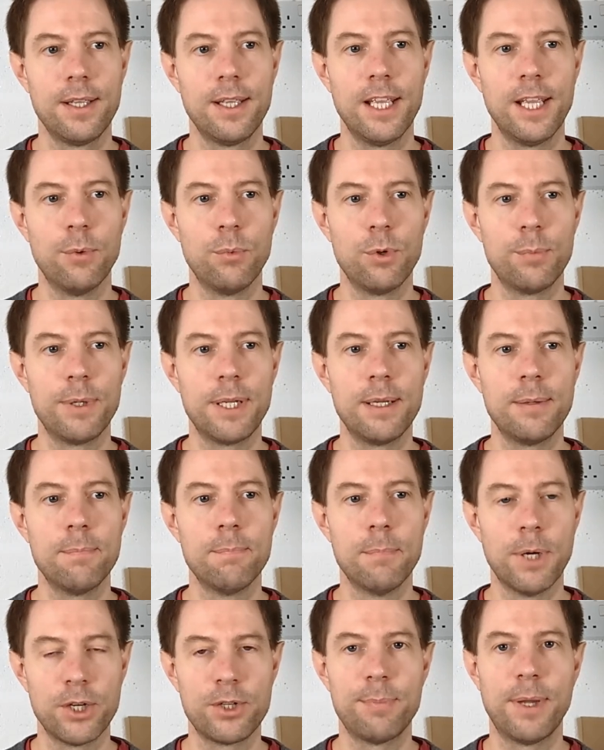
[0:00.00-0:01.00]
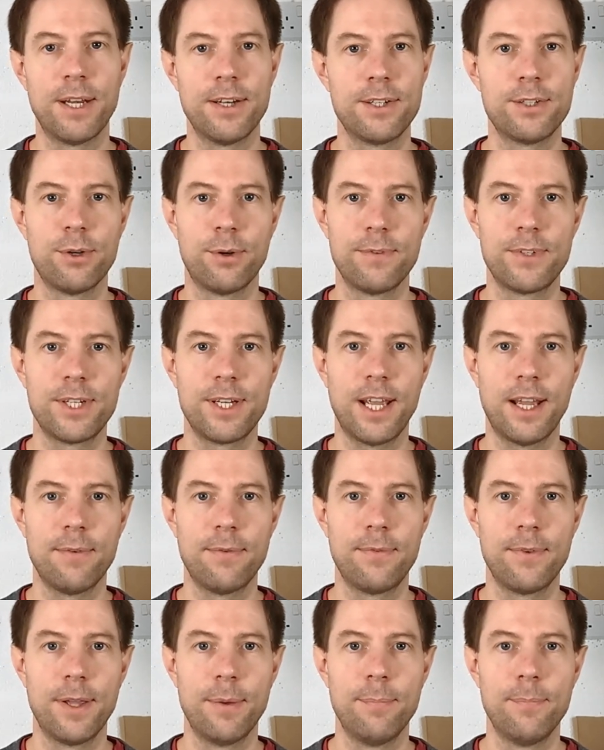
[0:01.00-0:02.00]
It would be much better to obviously
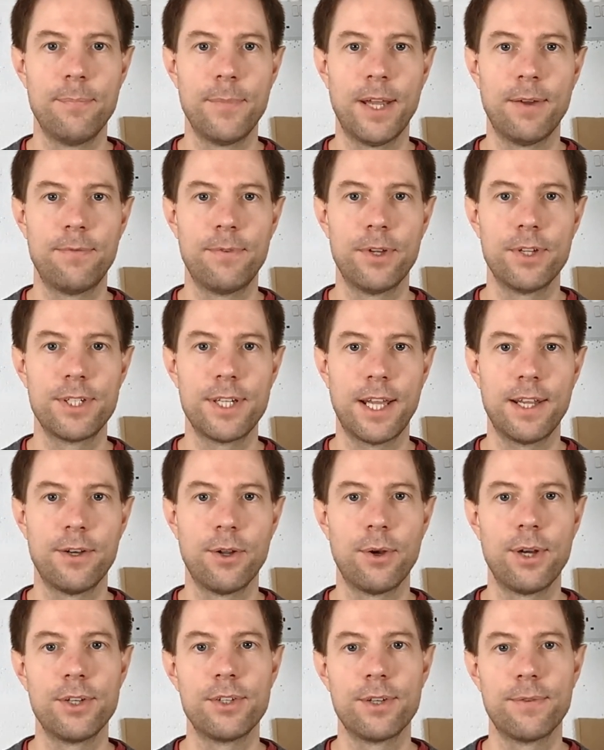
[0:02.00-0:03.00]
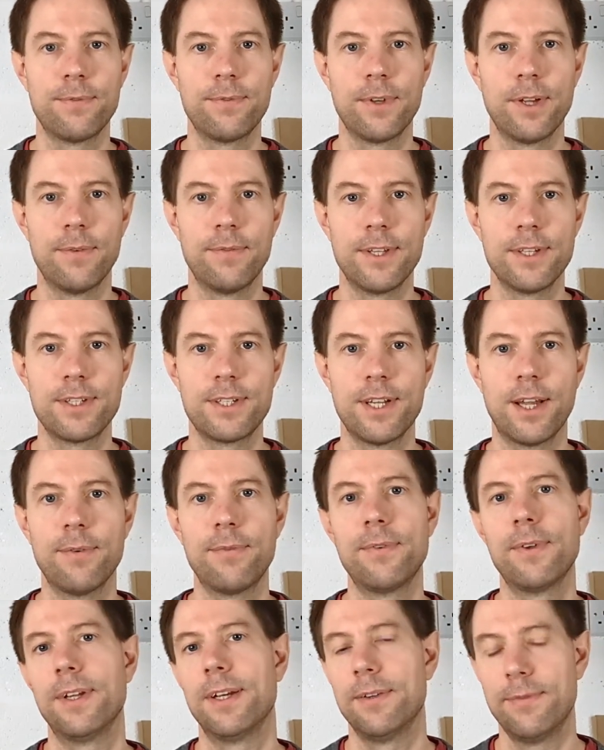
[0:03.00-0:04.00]
have first-hand knowledge of this
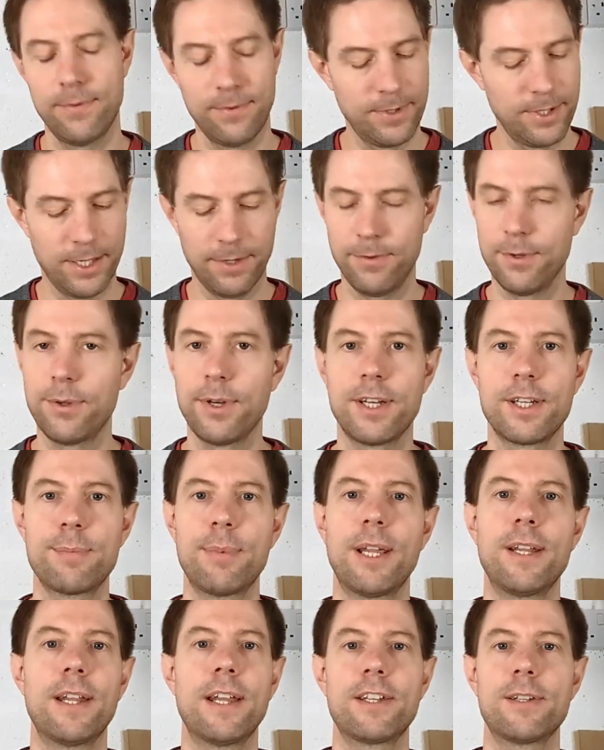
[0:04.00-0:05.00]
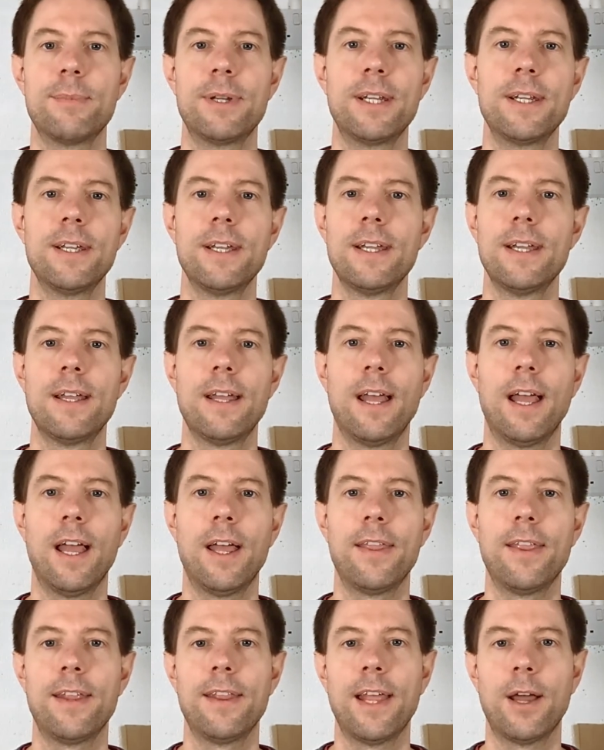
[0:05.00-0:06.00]
stuff. And if you can explain that to me,
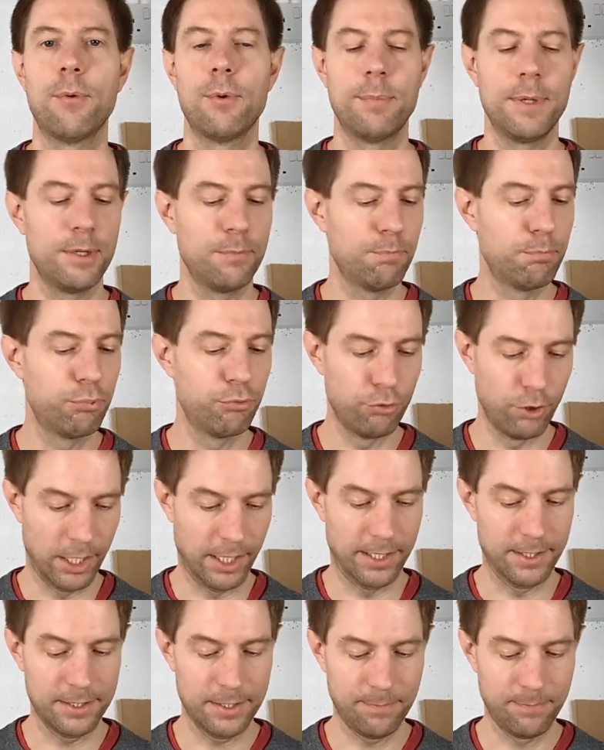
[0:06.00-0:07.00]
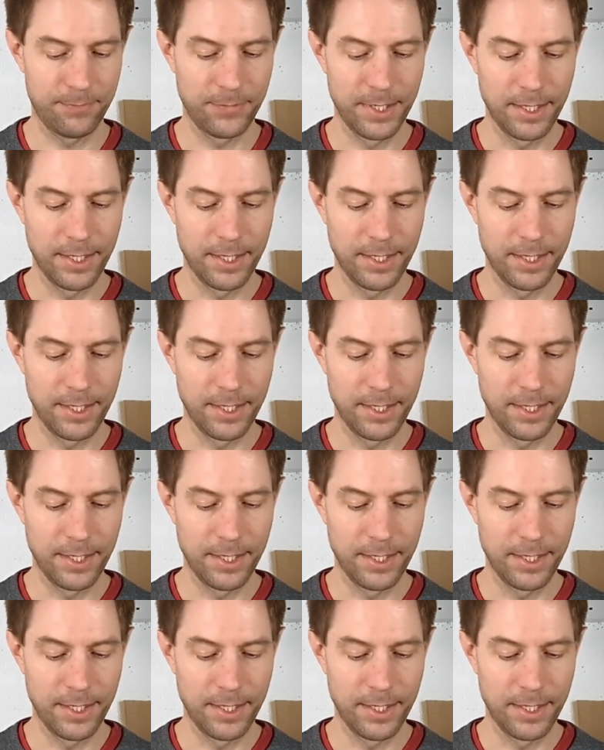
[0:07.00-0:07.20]
then that would be brilliant.